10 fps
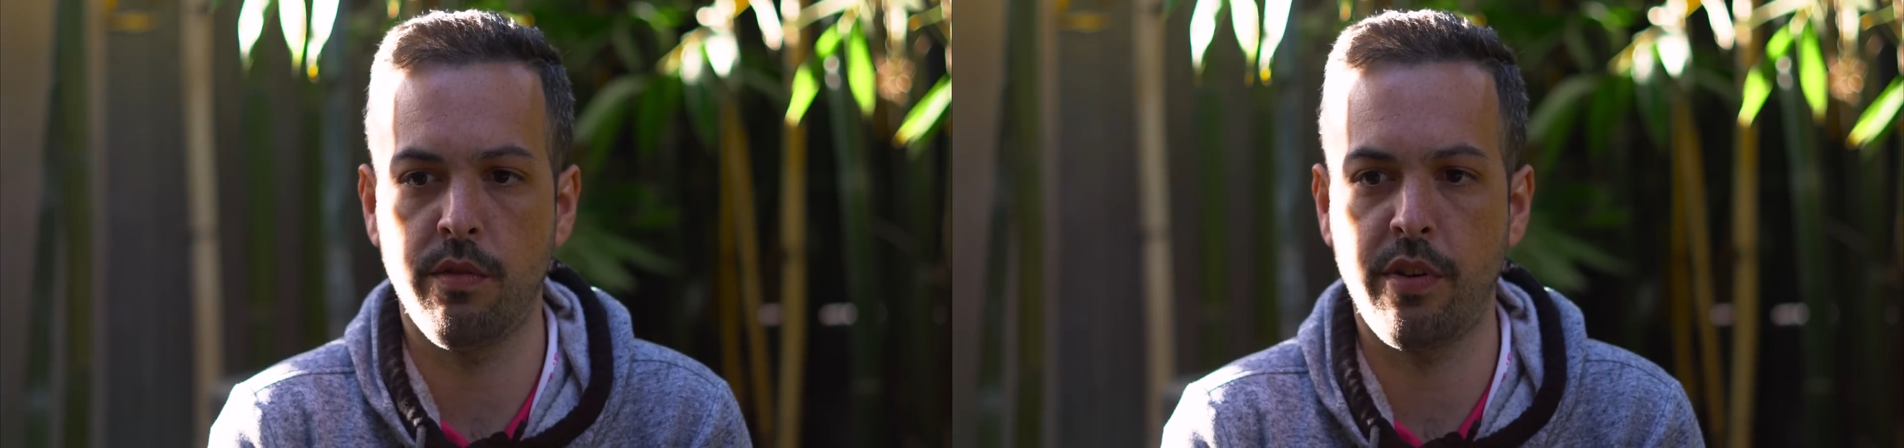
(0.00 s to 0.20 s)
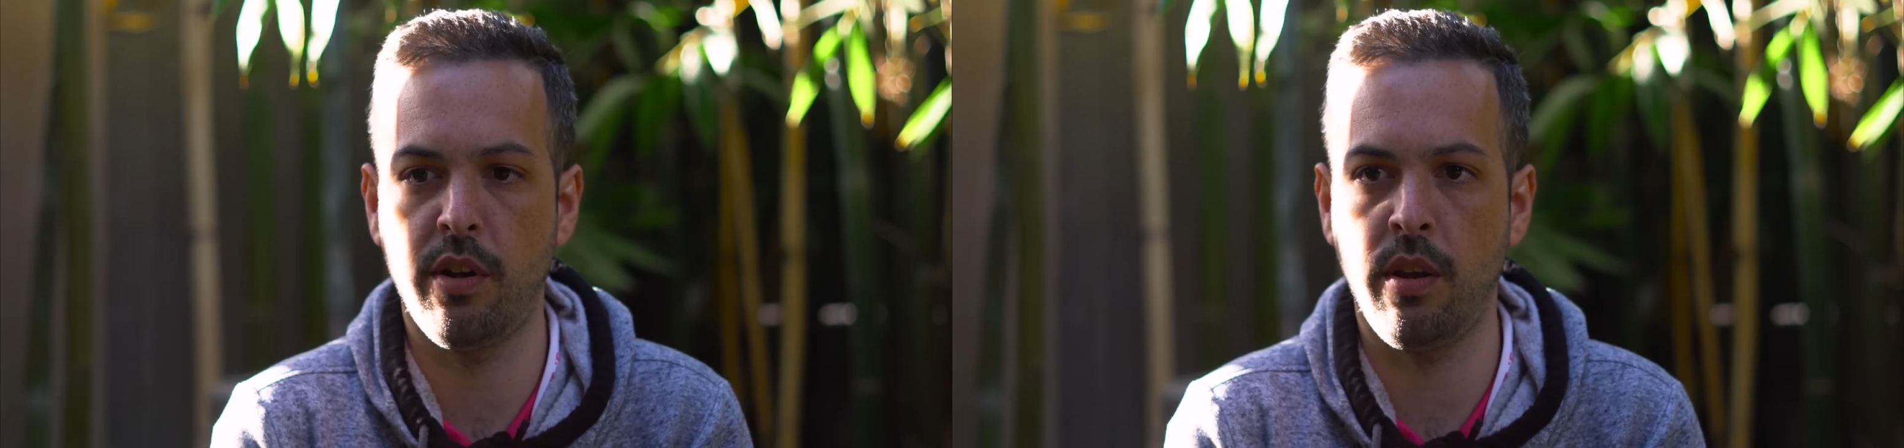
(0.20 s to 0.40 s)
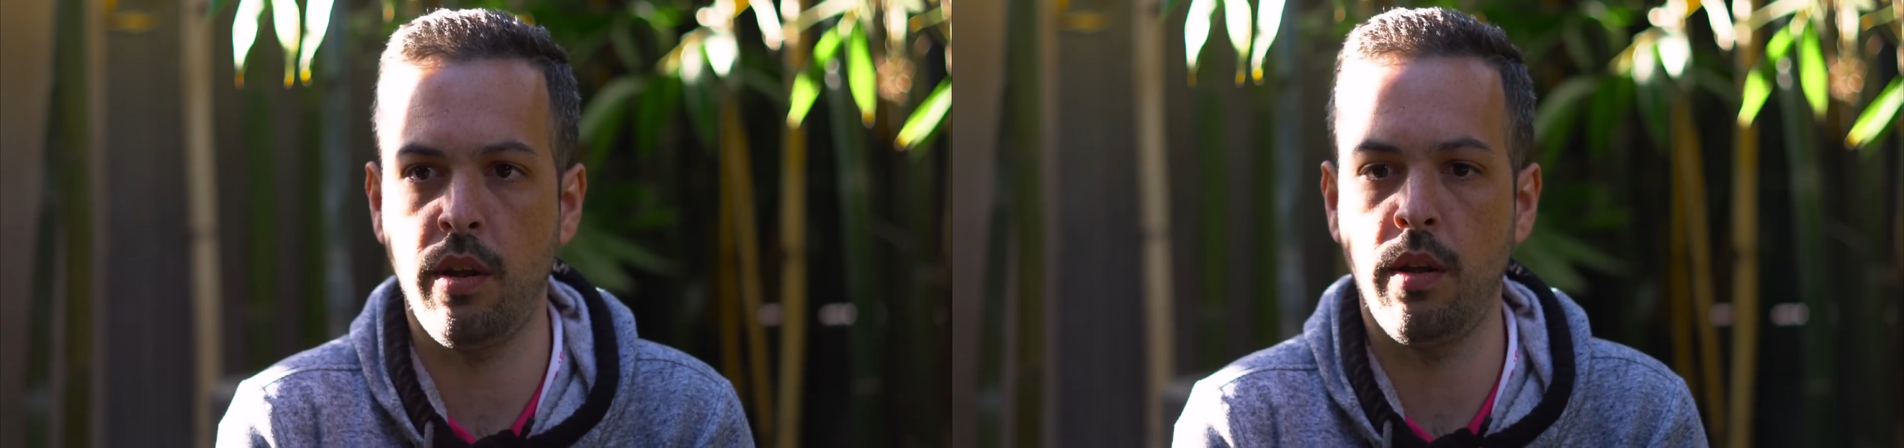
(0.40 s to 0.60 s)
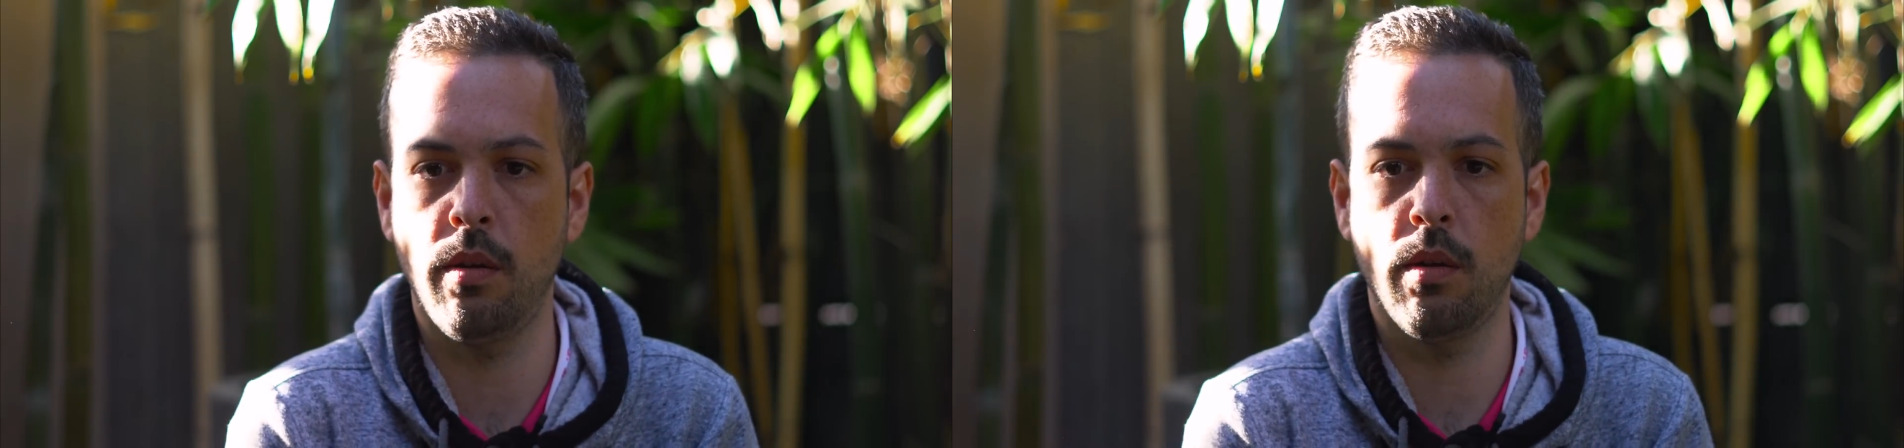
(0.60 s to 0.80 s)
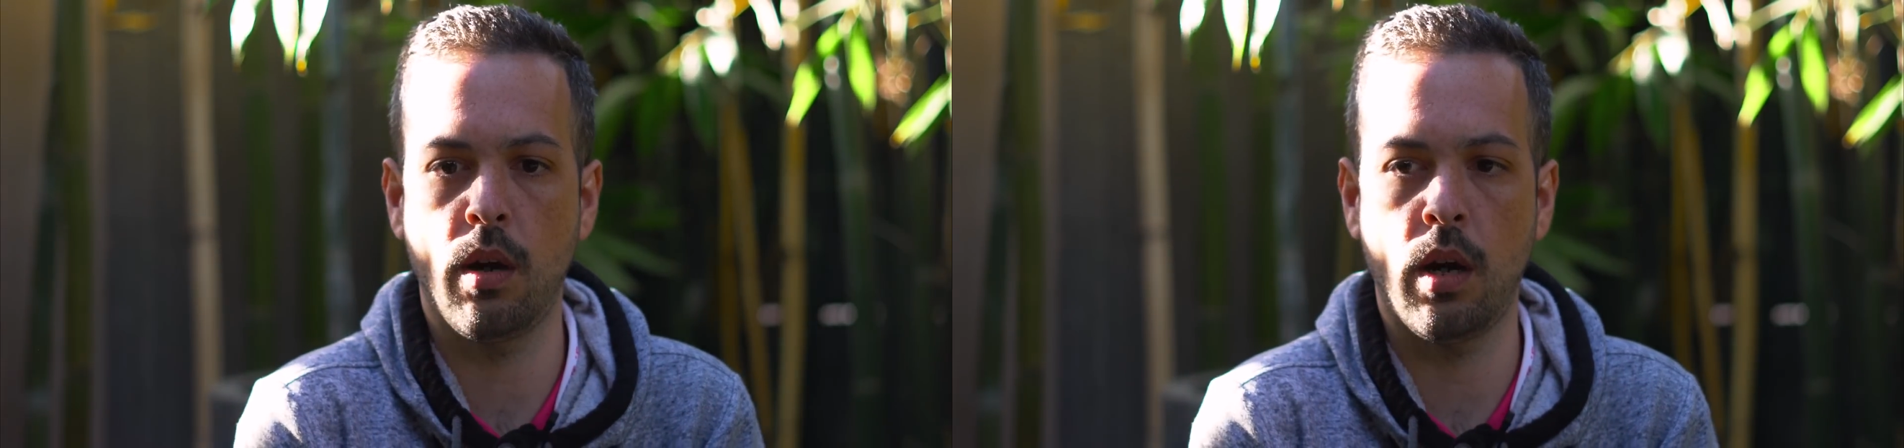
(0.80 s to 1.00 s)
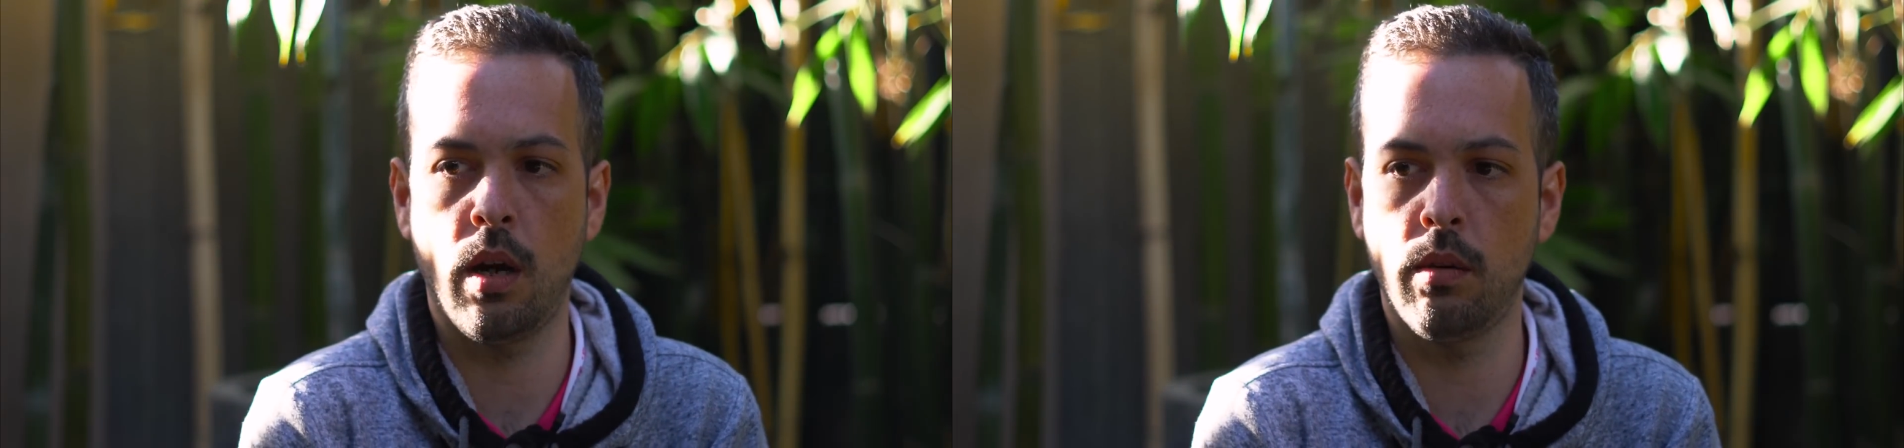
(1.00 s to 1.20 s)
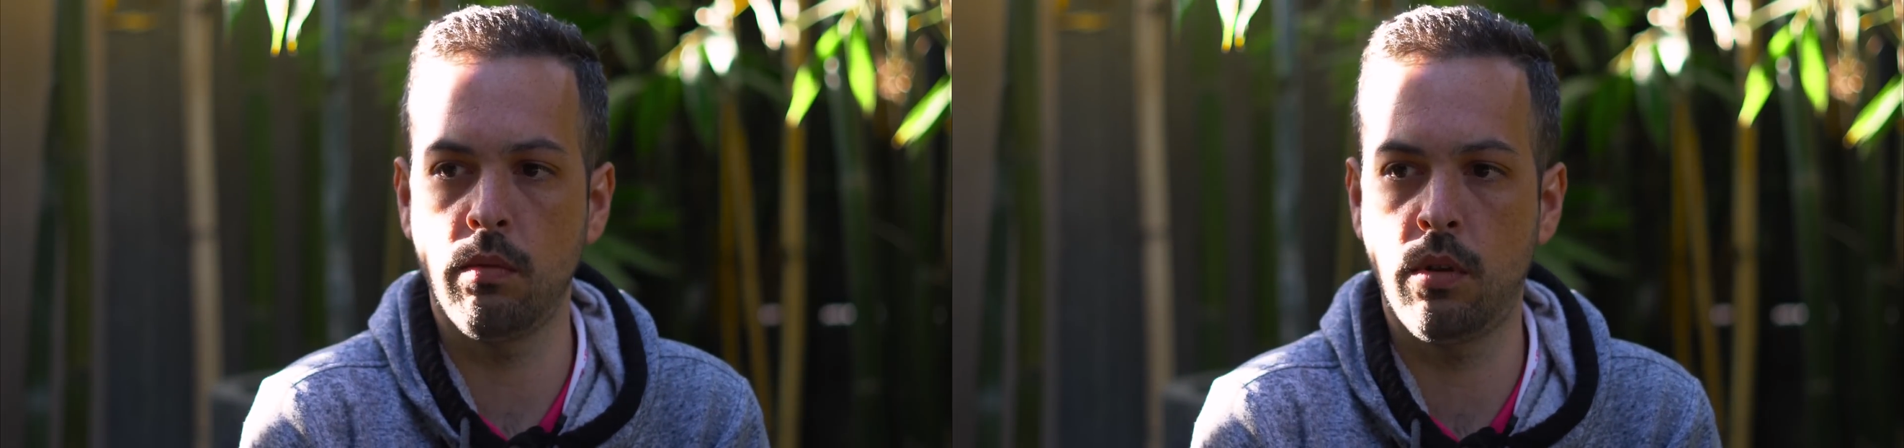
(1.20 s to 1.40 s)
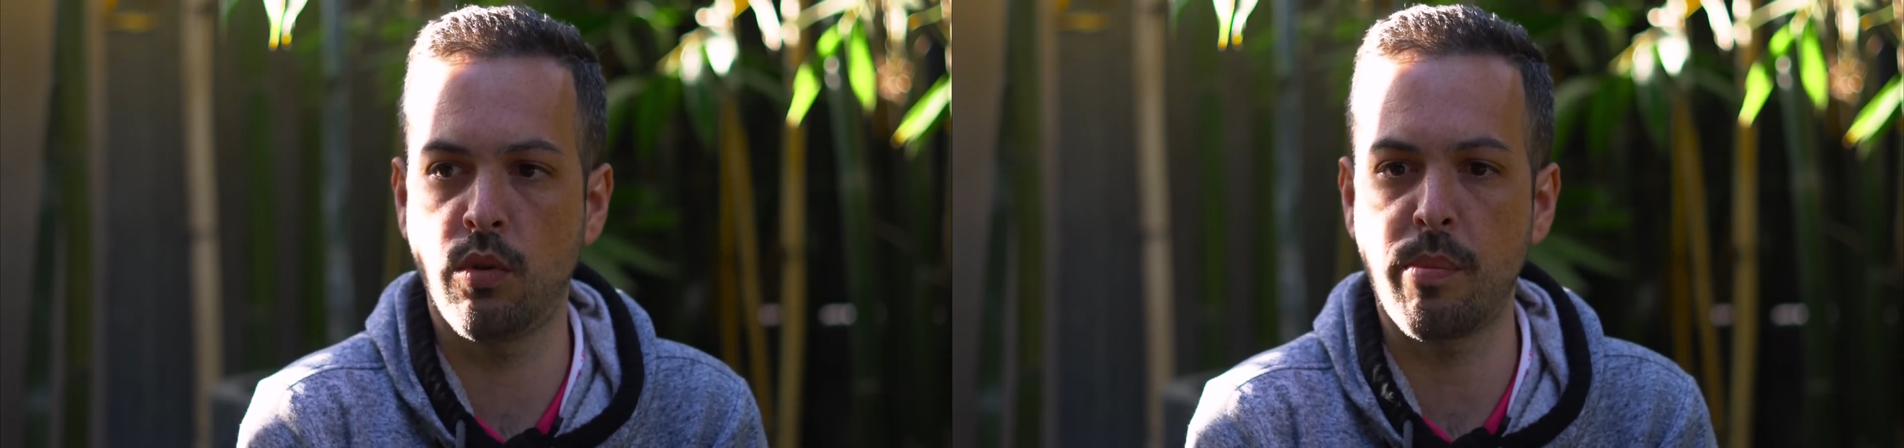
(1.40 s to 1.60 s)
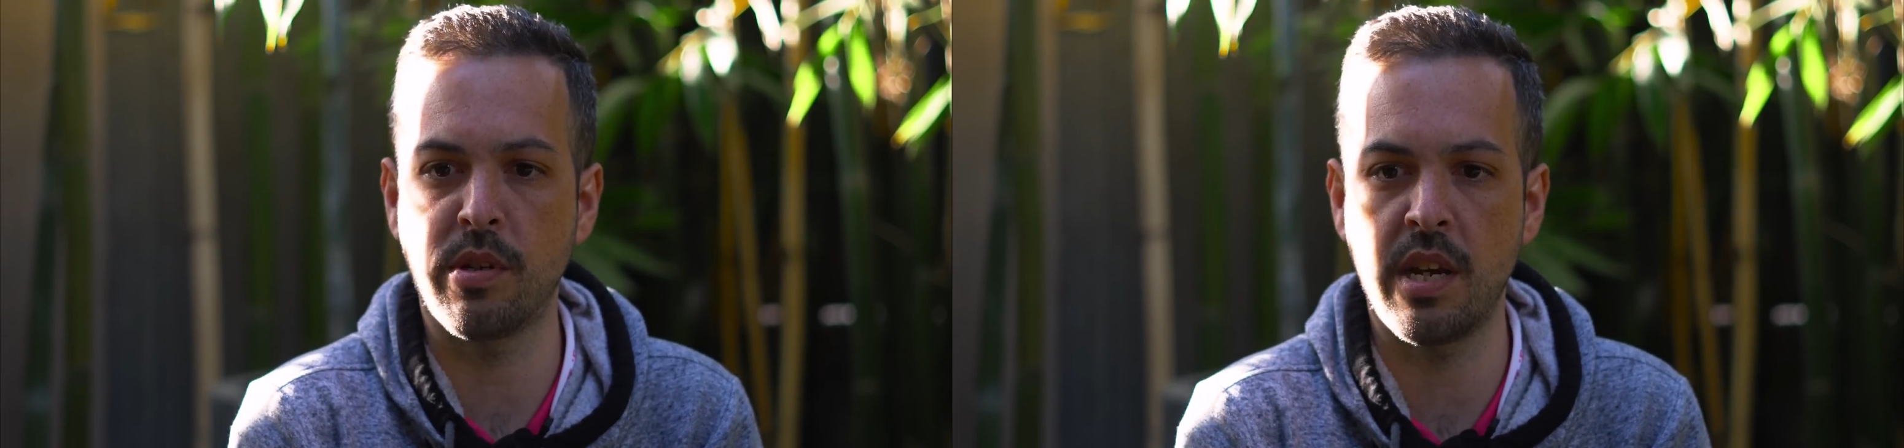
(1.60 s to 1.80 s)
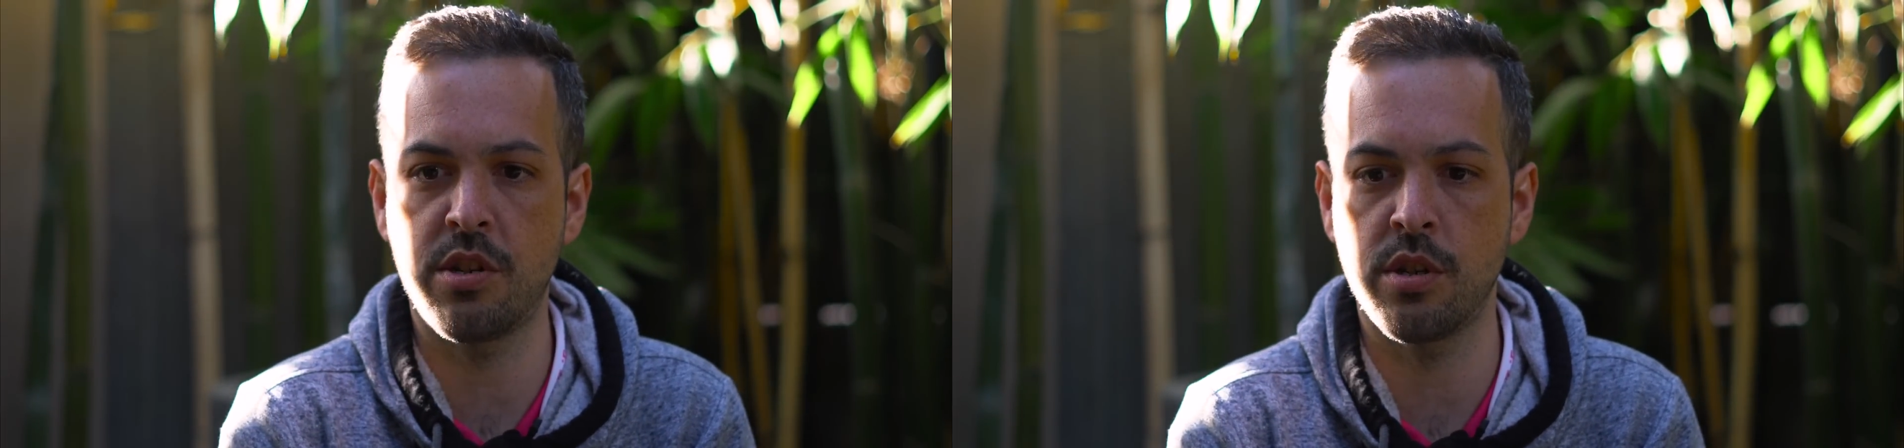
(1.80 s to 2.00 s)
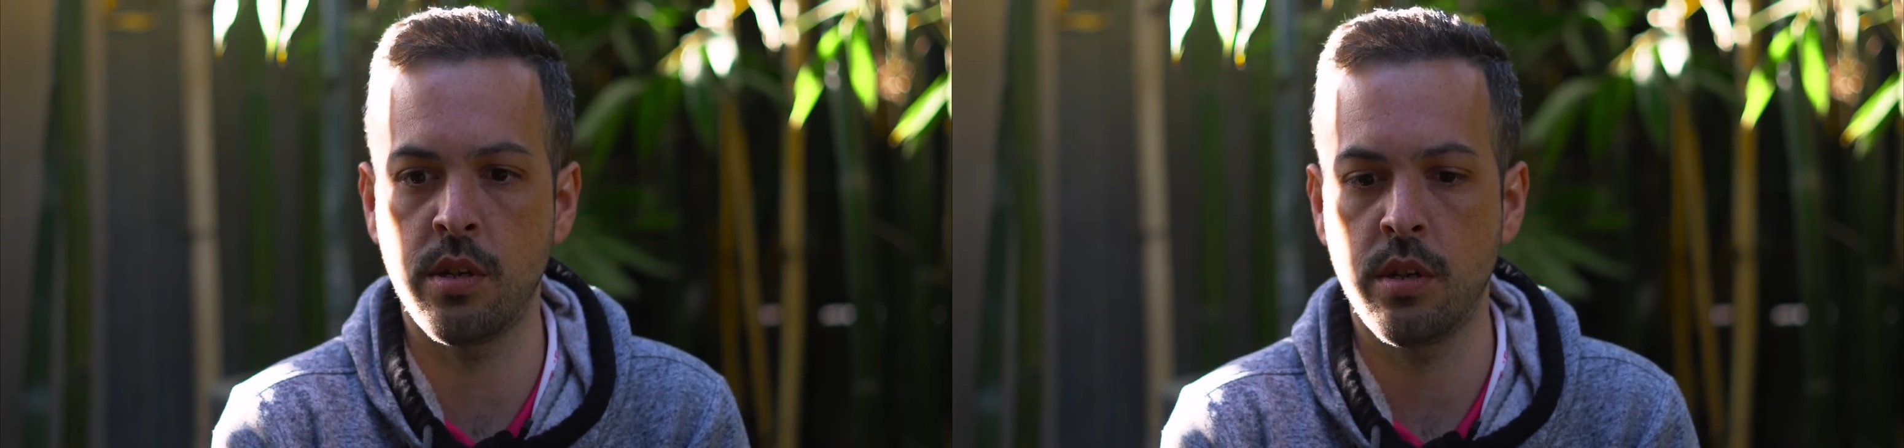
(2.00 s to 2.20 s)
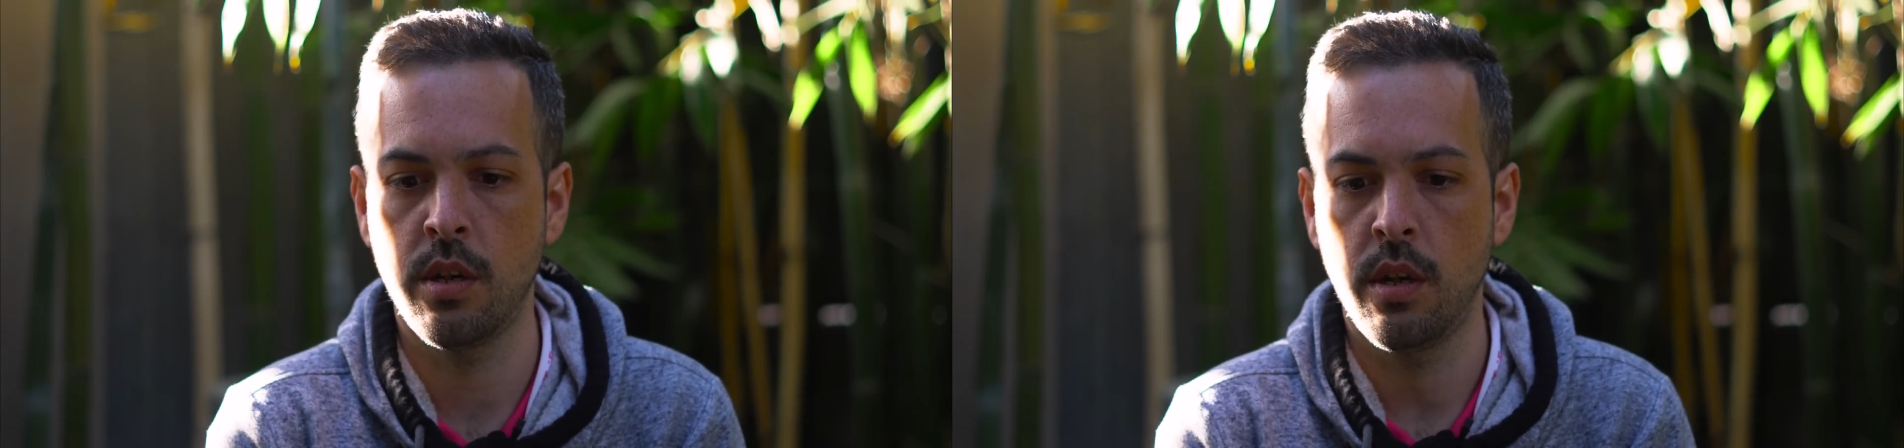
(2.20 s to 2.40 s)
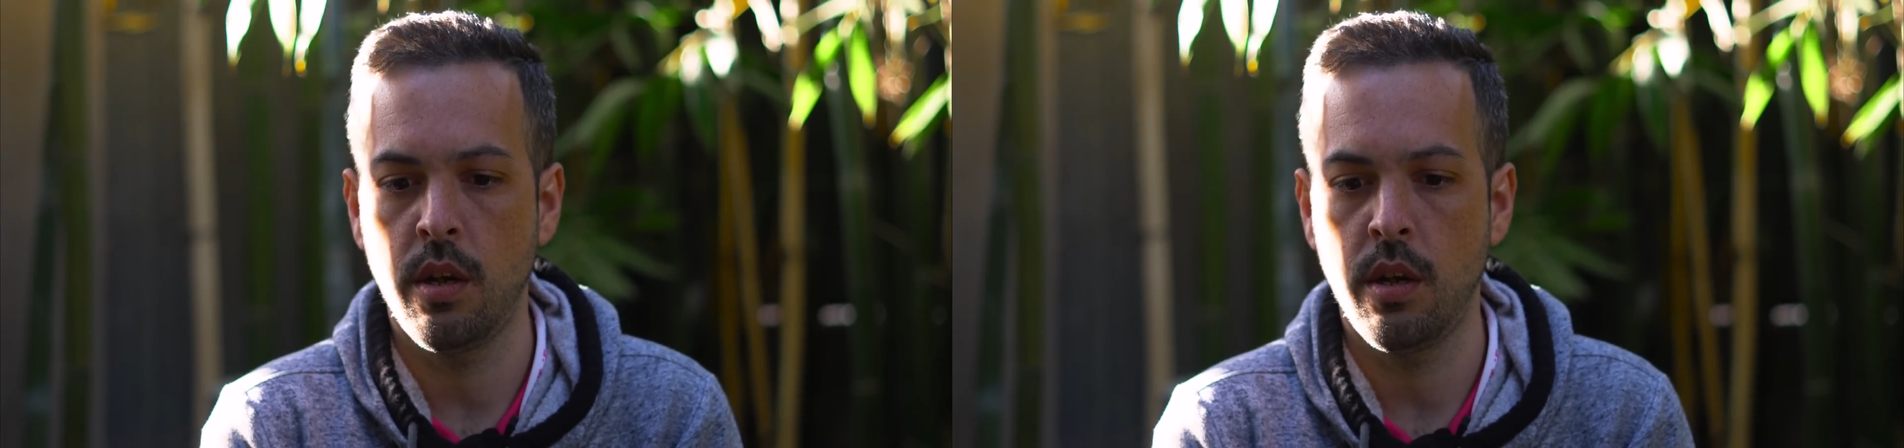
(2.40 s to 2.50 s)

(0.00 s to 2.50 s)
fairly good reputation